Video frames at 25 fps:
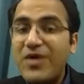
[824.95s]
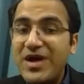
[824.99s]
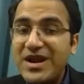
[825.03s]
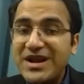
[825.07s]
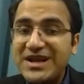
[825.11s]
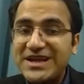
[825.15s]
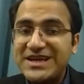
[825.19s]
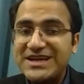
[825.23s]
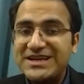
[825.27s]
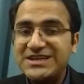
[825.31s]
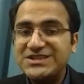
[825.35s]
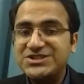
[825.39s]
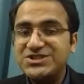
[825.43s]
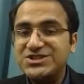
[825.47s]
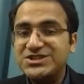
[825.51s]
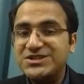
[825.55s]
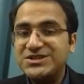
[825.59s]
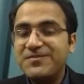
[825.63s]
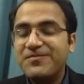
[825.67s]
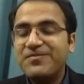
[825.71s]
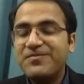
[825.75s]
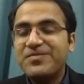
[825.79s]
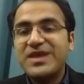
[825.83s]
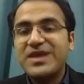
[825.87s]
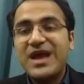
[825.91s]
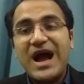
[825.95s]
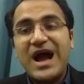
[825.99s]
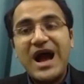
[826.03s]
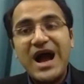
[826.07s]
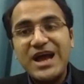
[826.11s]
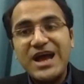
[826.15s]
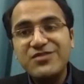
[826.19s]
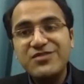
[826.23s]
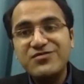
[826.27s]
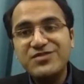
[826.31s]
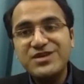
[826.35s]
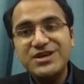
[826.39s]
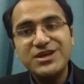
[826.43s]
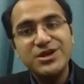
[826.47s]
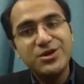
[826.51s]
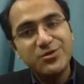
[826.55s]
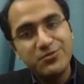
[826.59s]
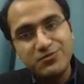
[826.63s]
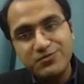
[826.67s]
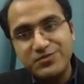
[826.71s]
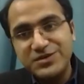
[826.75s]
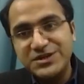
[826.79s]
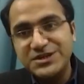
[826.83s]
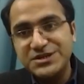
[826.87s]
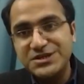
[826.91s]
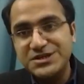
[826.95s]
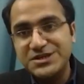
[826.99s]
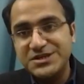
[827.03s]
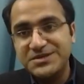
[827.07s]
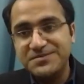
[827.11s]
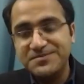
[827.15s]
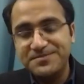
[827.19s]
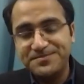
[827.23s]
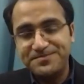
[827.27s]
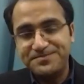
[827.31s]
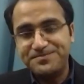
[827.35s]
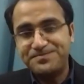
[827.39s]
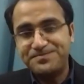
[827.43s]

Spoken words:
per kg IVPD.